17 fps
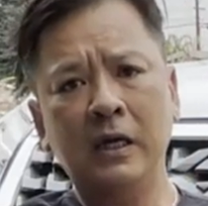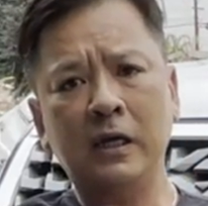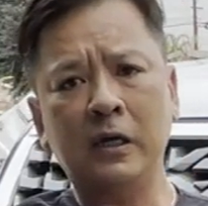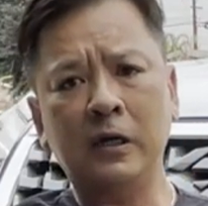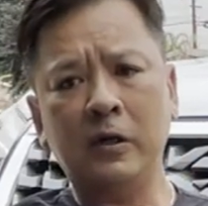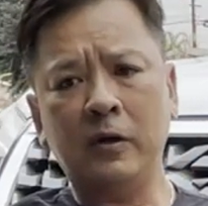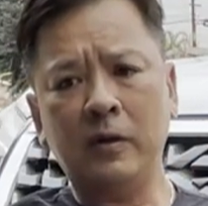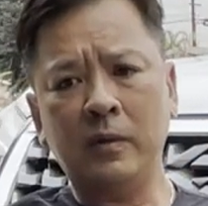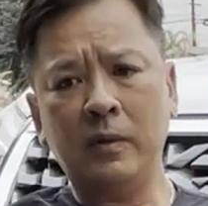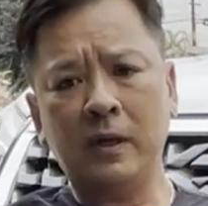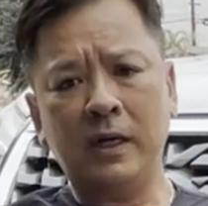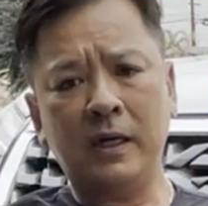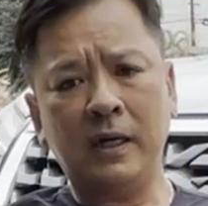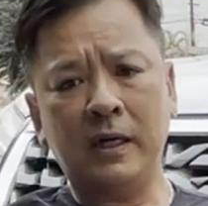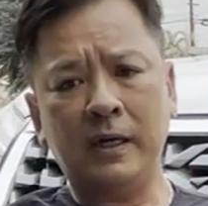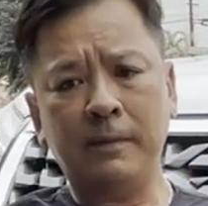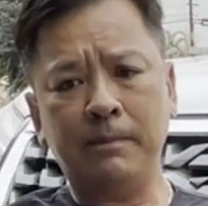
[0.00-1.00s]
You know,
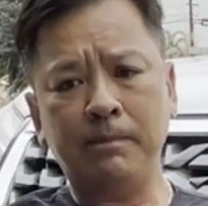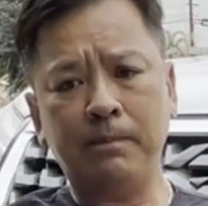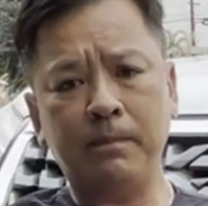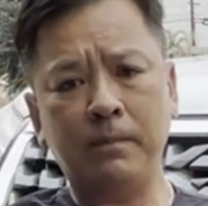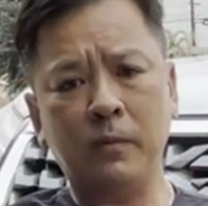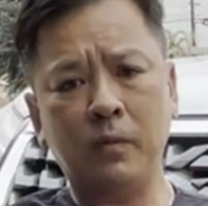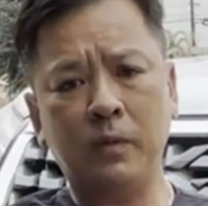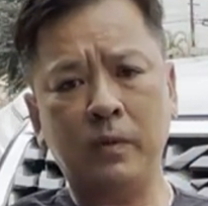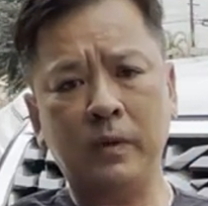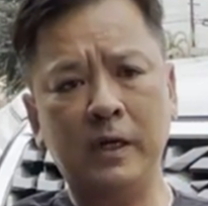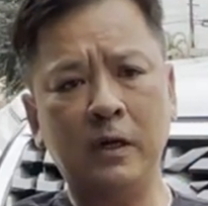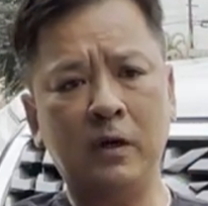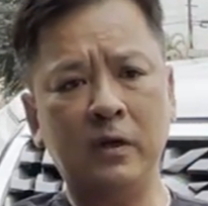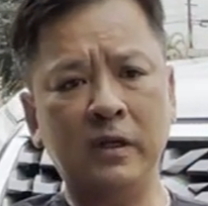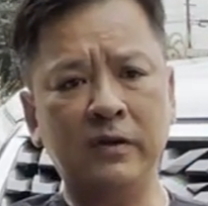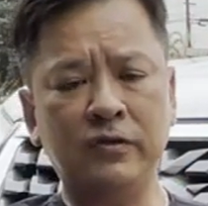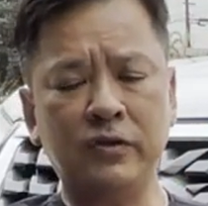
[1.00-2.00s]
um, we
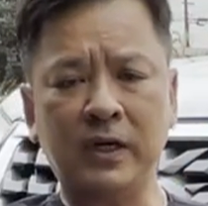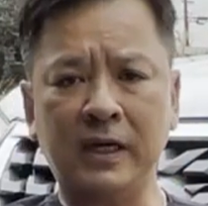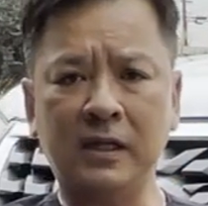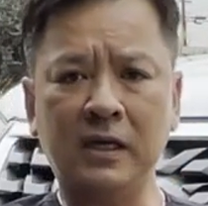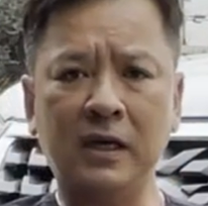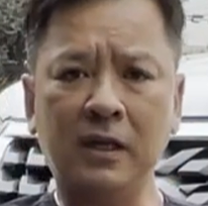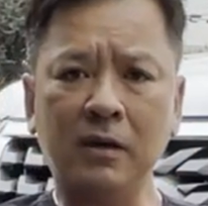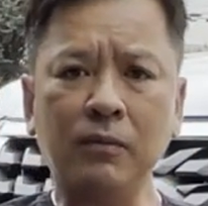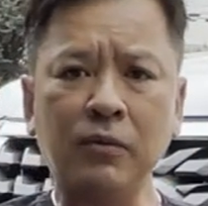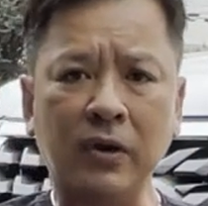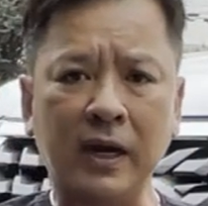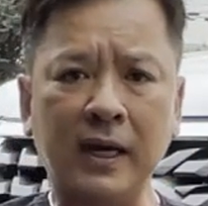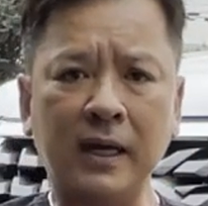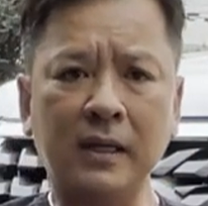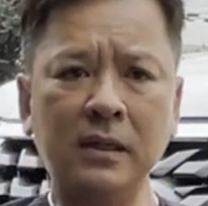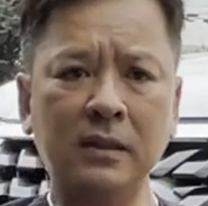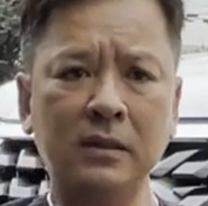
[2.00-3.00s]
know you tried the other
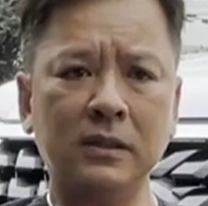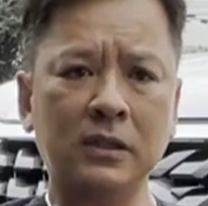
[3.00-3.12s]
brand,